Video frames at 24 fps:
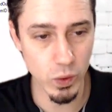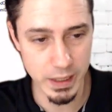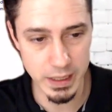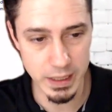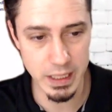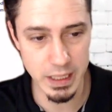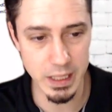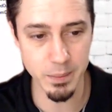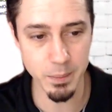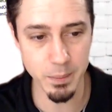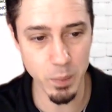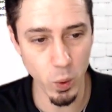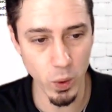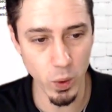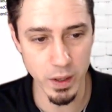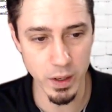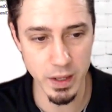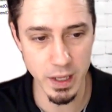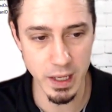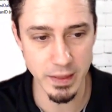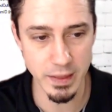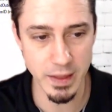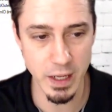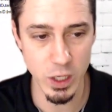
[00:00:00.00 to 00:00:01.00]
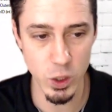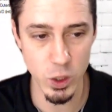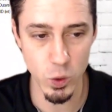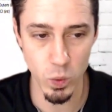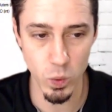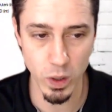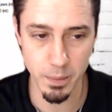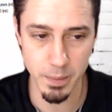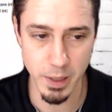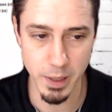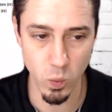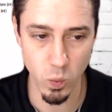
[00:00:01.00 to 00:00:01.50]
really important thing that
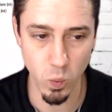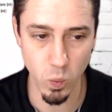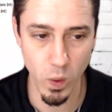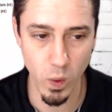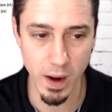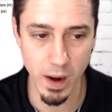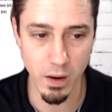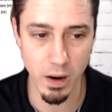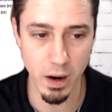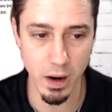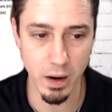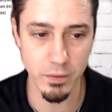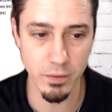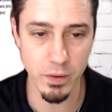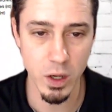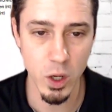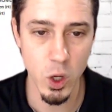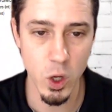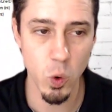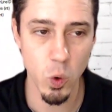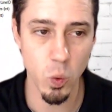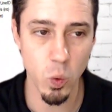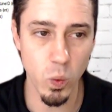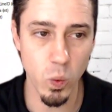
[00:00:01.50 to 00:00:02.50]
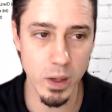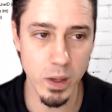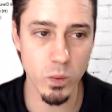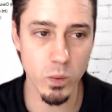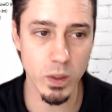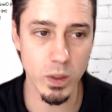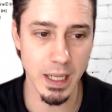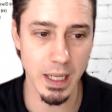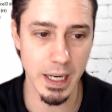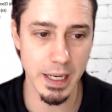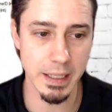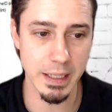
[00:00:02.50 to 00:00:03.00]
you want to be aware of
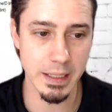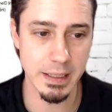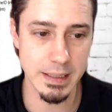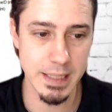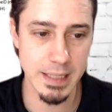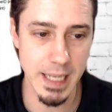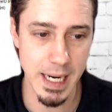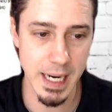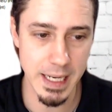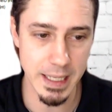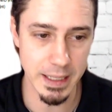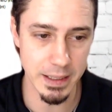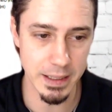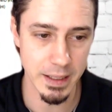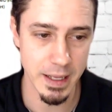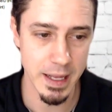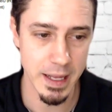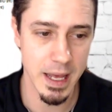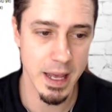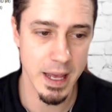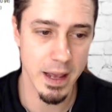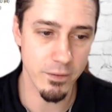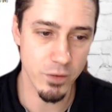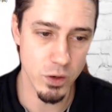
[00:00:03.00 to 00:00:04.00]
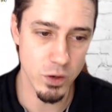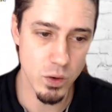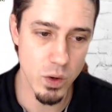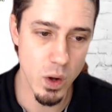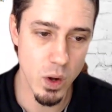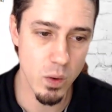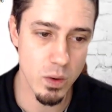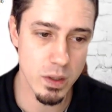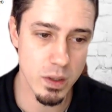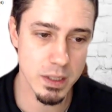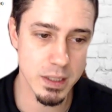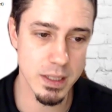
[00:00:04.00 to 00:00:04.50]
when relating data. If you
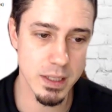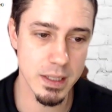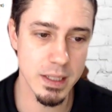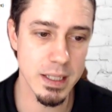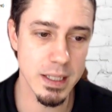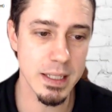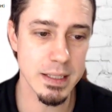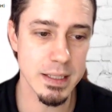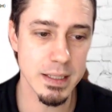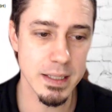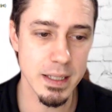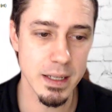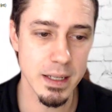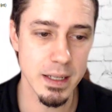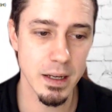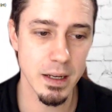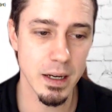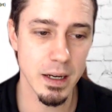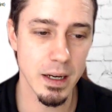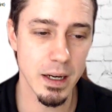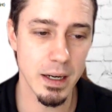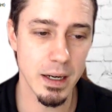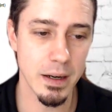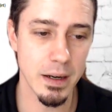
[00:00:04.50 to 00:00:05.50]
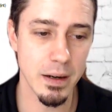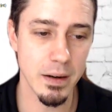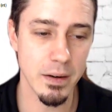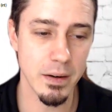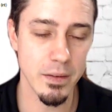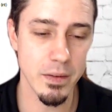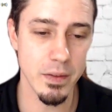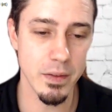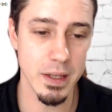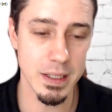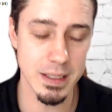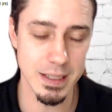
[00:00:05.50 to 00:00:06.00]
notice this
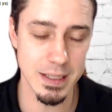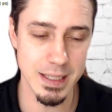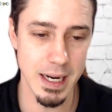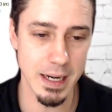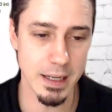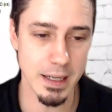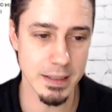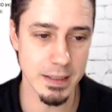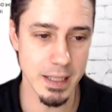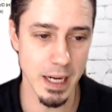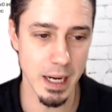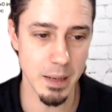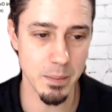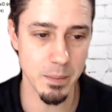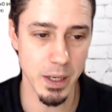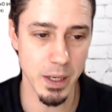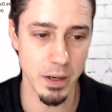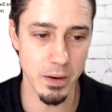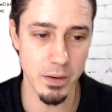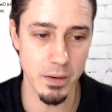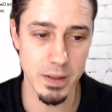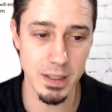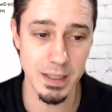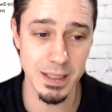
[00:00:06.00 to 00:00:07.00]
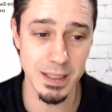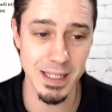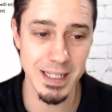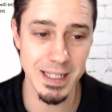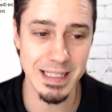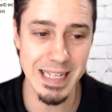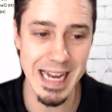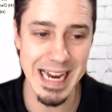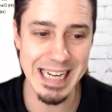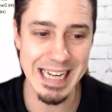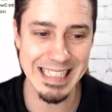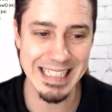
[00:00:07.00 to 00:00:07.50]
data type here, this
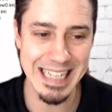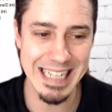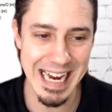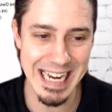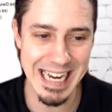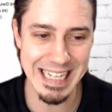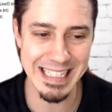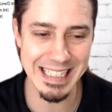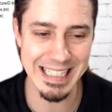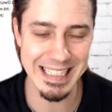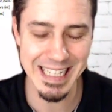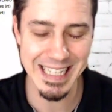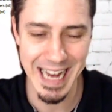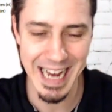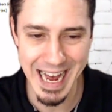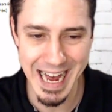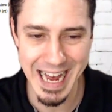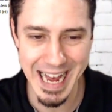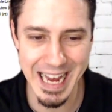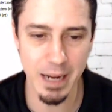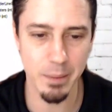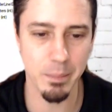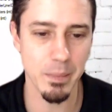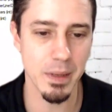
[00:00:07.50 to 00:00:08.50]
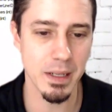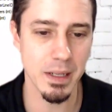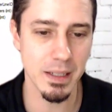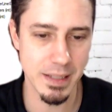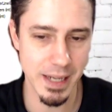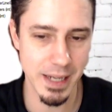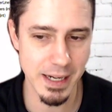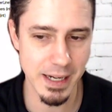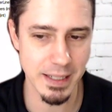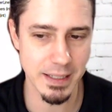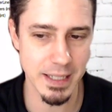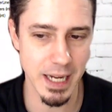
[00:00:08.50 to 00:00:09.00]
is a date time
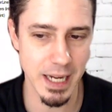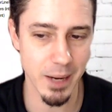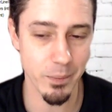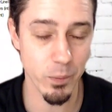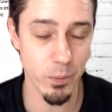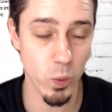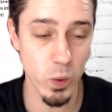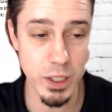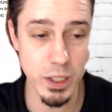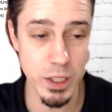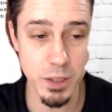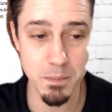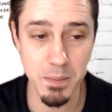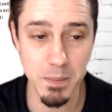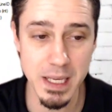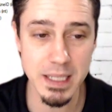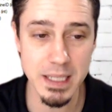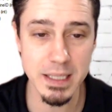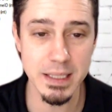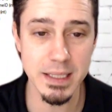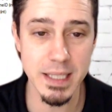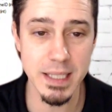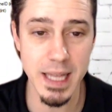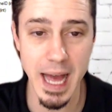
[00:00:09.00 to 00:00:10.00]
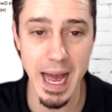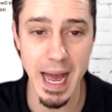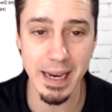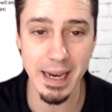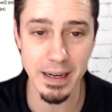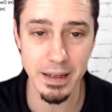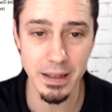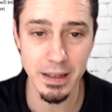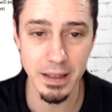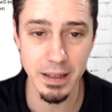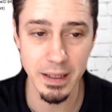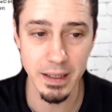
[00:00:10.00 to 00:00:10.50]
data type, which means
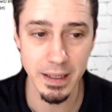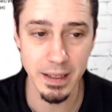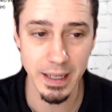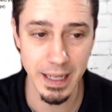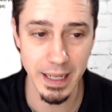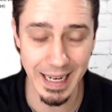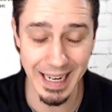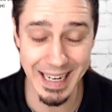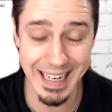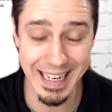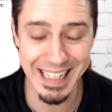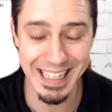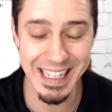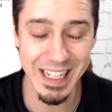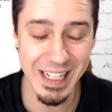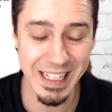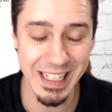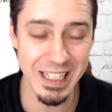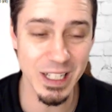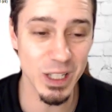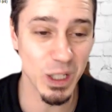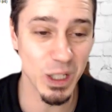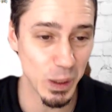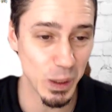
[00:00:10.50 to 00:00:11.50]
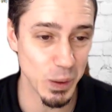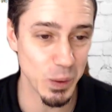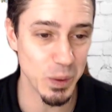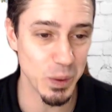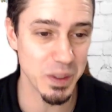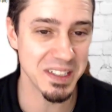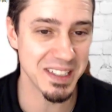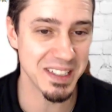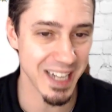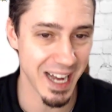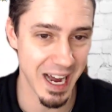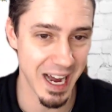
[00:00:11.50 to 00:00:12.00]
that it can
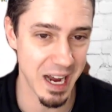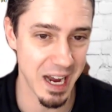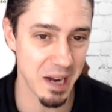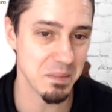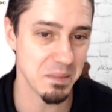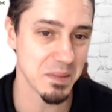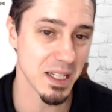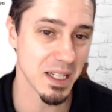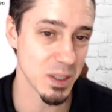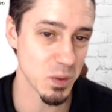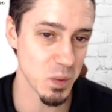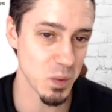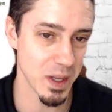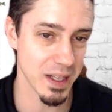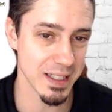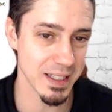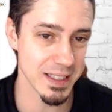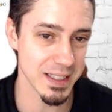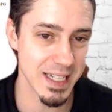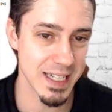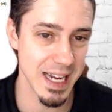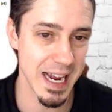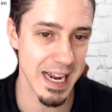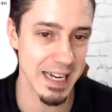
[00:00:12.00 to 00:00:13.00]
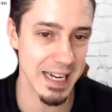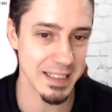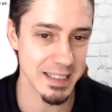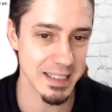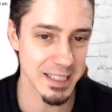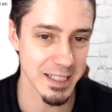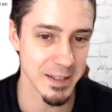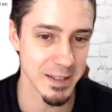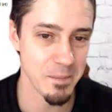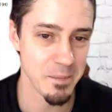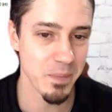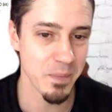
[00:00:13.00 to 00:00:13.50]
include times as well as
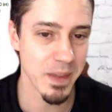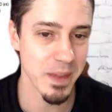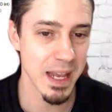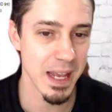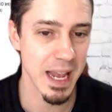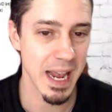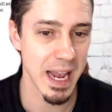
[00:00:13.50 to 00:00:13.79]
dates.